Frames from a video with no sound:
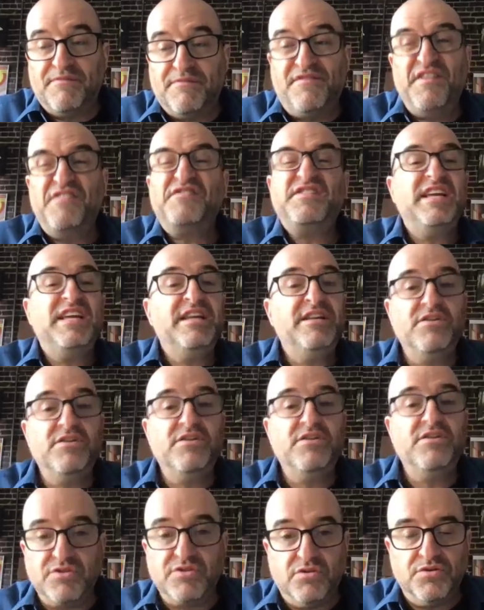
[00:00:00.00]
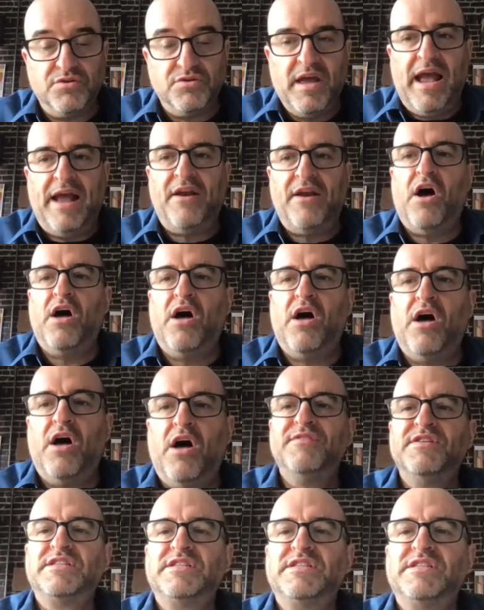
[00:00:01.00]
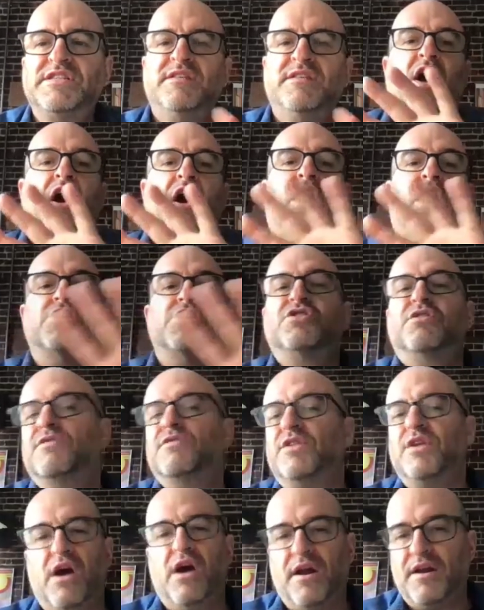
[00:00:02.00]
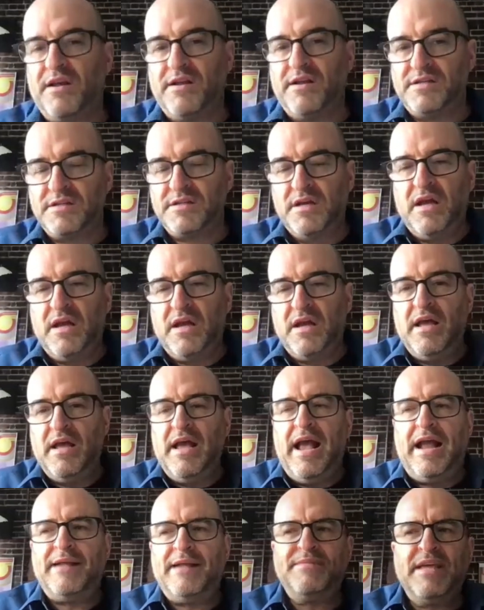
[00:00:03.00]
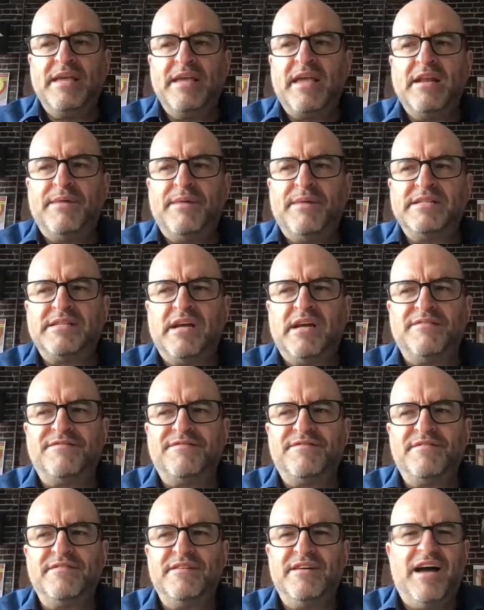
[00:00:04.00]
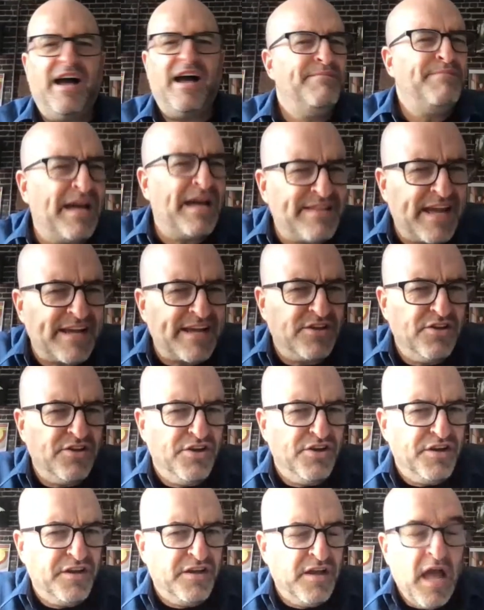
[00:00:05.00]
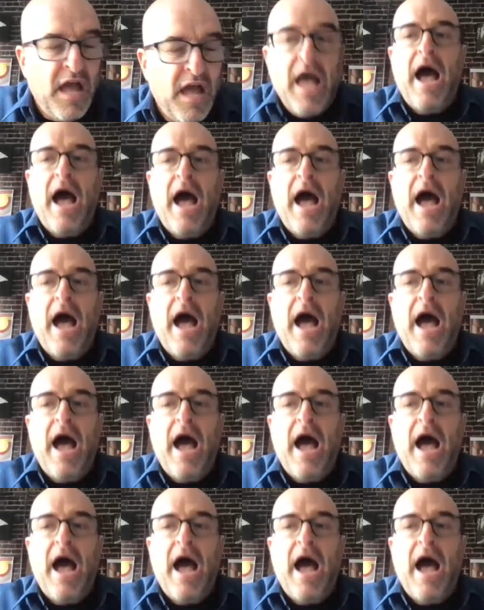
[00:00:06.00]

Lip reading: I'm 15 years old, and all of a sudden there's a hush over the audience, and I'm thinking to myself, I'm not that good.